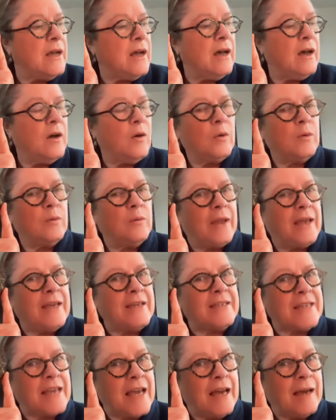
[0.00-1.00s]

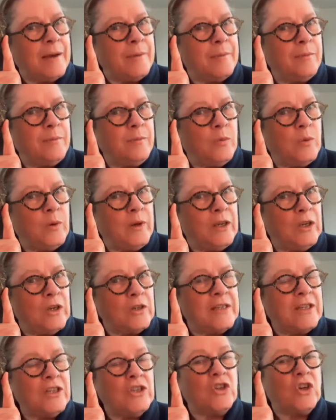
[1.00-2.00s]
Last time we
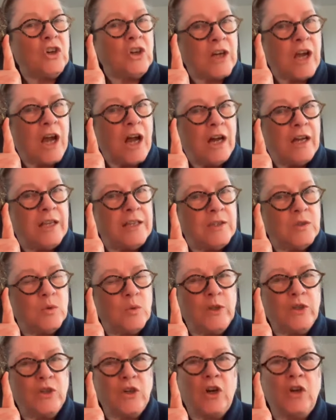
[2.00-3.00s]
looked at zircons,
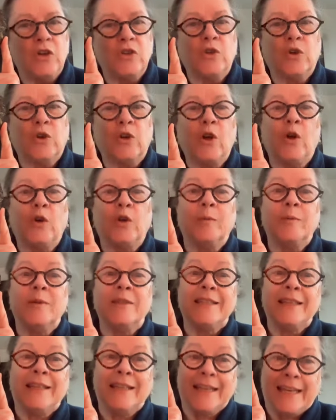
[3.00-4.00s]
which are zirconium
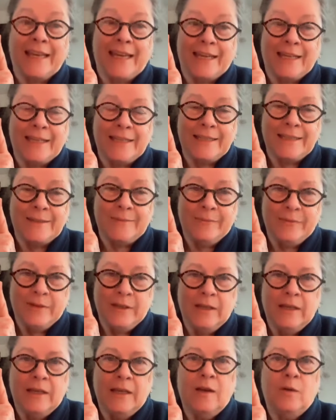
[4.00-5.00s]
silicates,
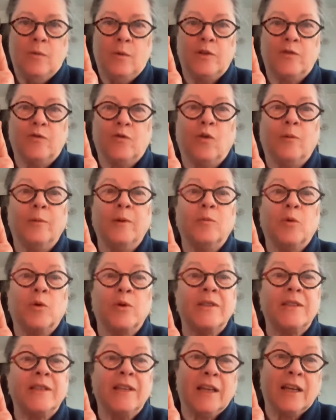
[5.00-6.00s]
which form in more
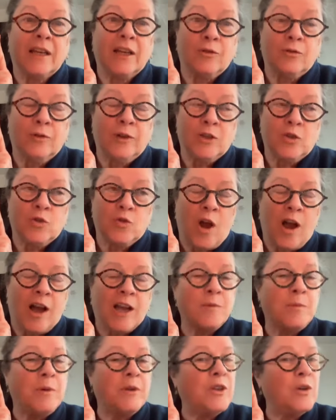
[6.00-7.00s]
silica-rich
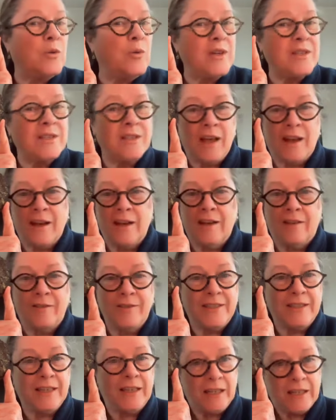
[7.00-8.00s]
rocks, but there was not enough
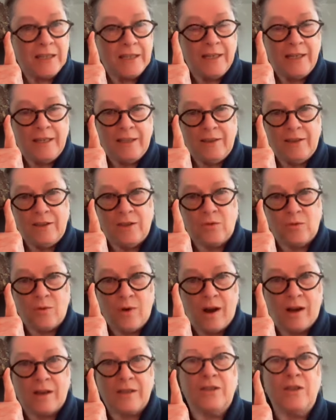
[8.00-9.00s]
silica in this
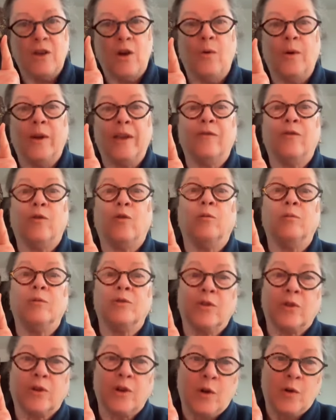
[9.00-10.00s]
rock, so it
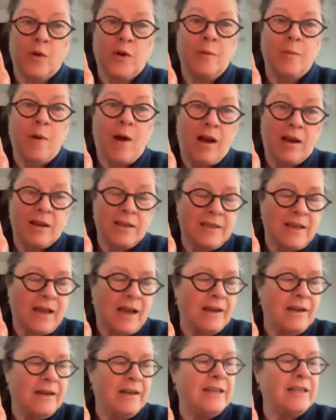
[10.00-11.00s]
forms zirconium
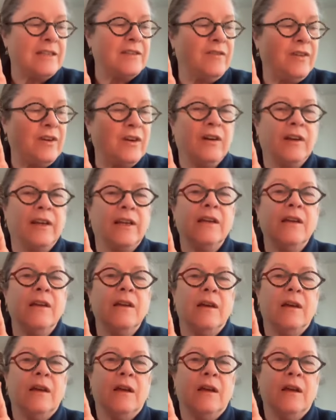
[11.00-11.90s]
oxide, and it's very